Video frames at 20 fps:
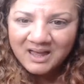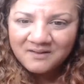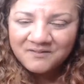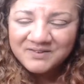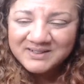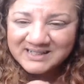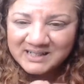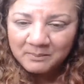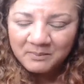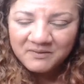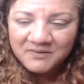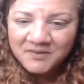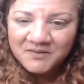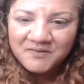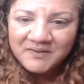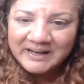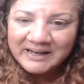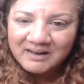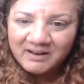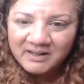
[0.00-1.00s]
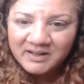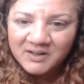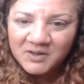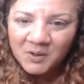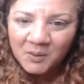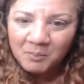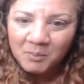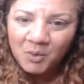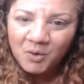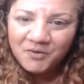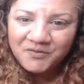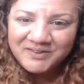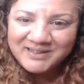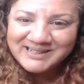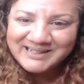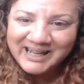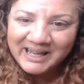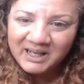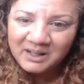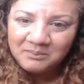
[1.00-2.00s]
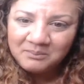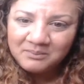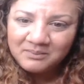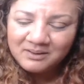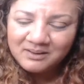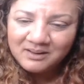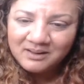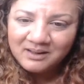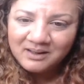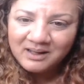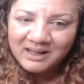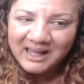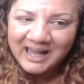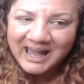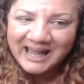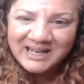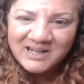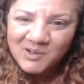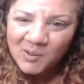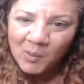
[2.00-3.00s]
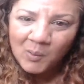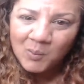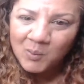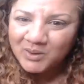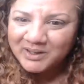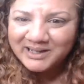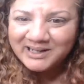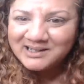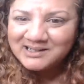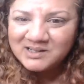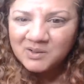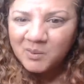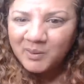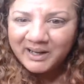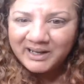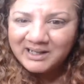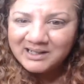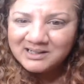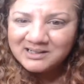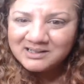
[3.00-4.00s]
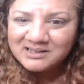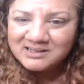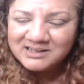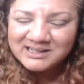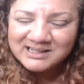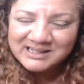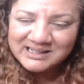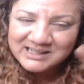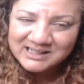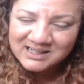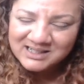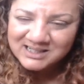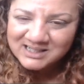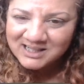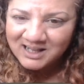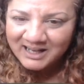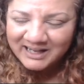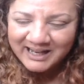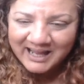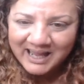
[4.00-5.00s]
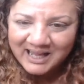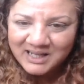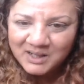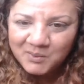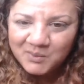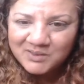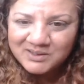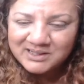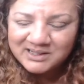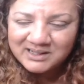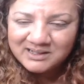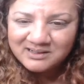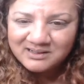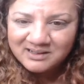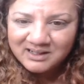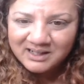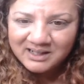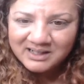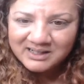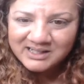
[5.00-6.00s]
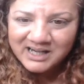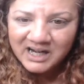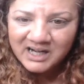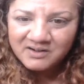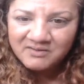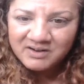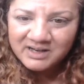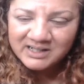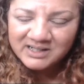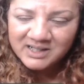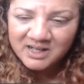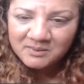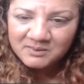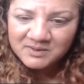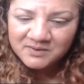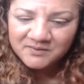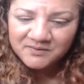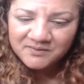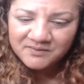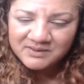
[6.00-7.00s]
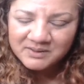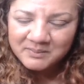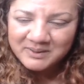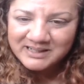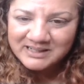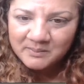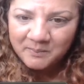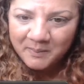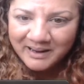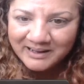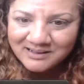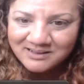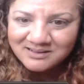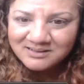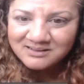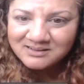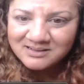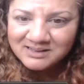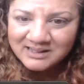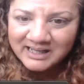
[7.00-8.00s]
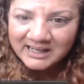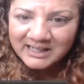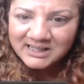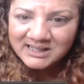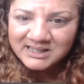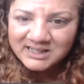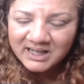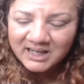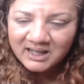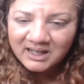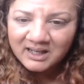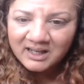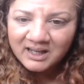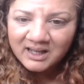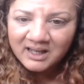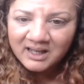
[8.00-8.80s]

For some of you, feeling like you got more of the same and not wanting to wait, just slightly how you was in January in terms of some independence energy.